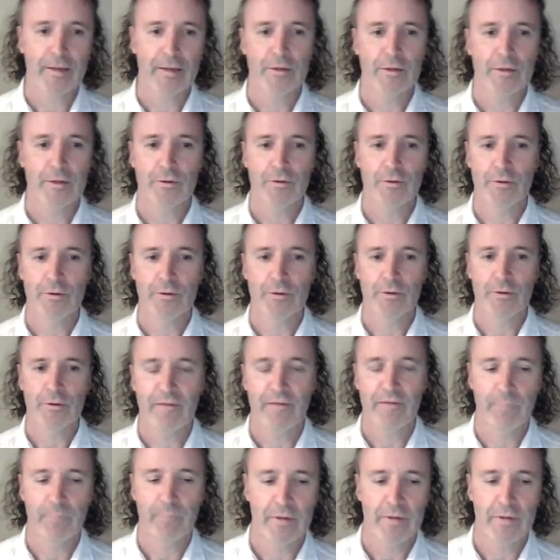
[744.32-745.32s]
You have
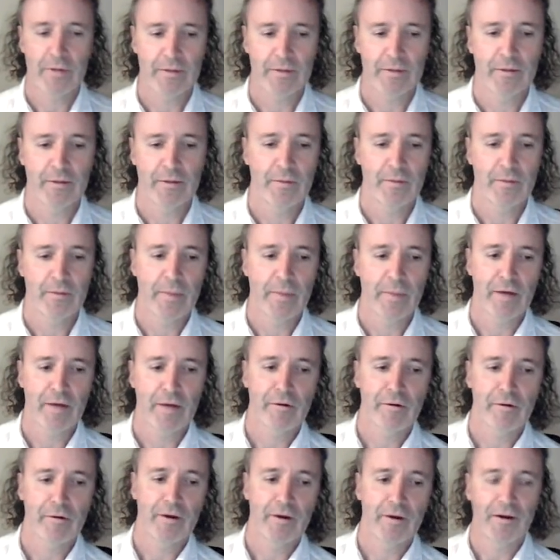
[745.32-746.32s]
been the bearer
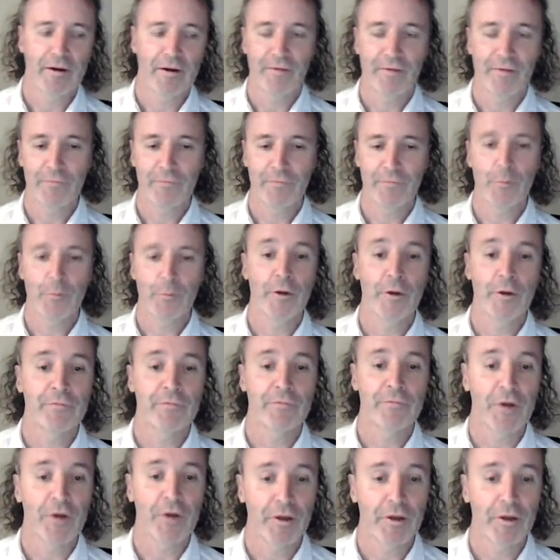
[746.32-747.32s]
of the Word of
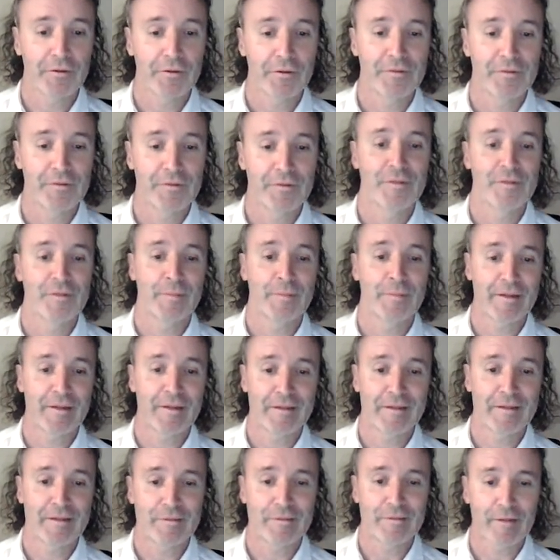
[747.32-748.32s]
God speaking
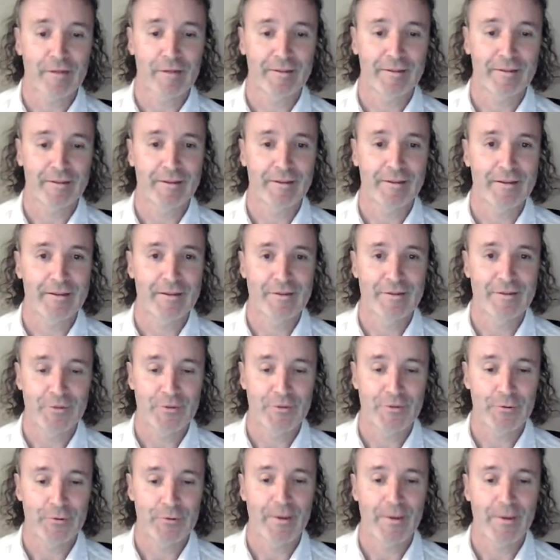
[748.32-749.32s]
directly to
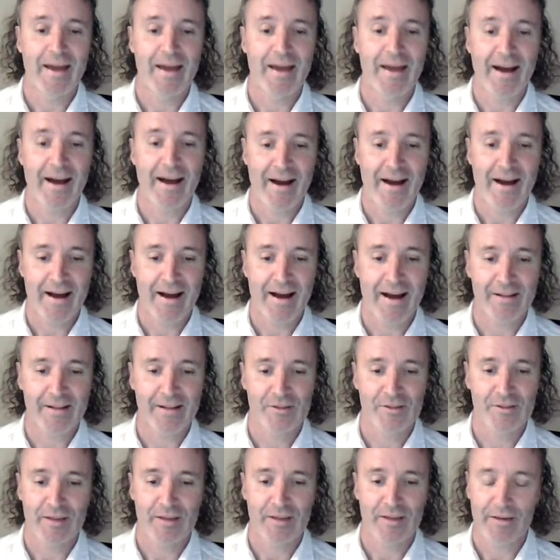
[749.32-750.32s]
our hearts and
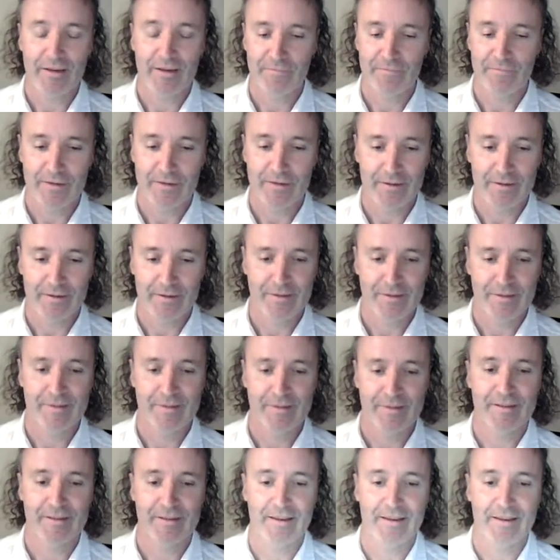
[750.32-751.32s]
our fears,
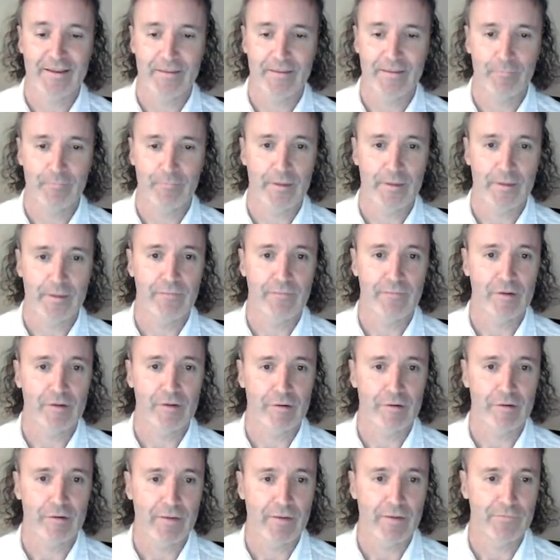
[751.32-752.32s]
and we are very
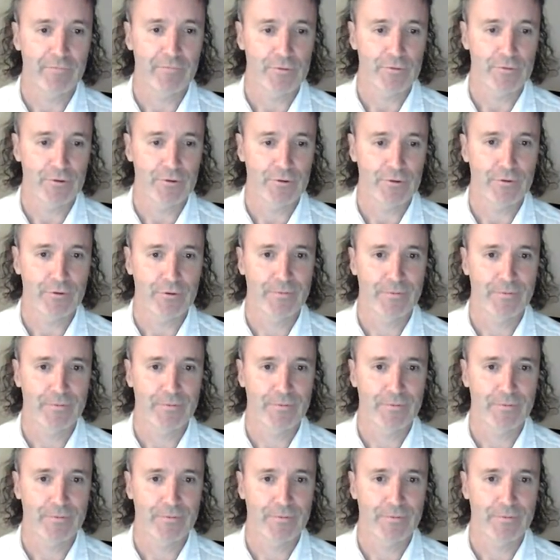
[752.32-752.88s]
grateful to you.